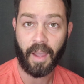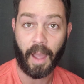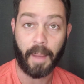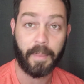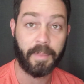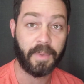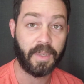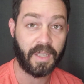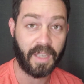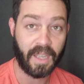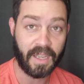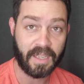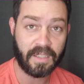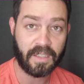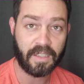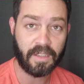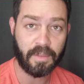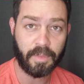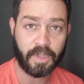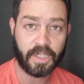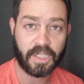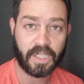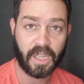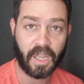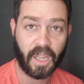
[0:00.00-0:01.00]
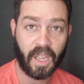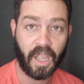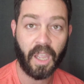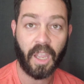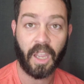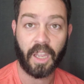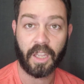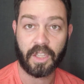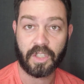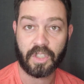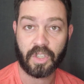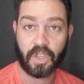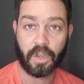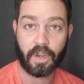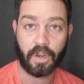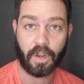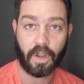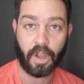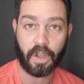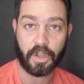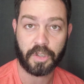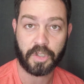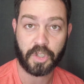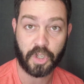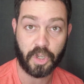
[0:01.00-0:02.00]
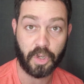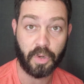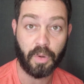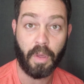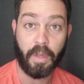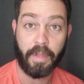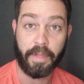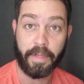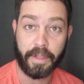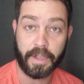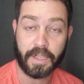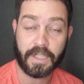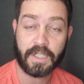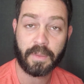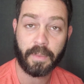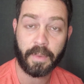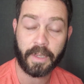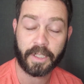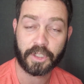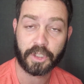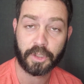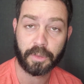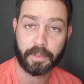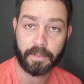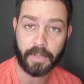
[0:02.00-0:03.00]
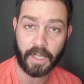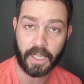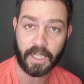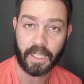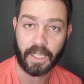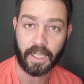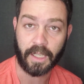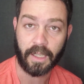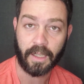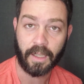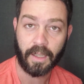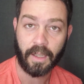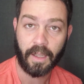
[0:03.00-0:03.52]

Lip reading: I'm guesstimating it's going to cost you this much money.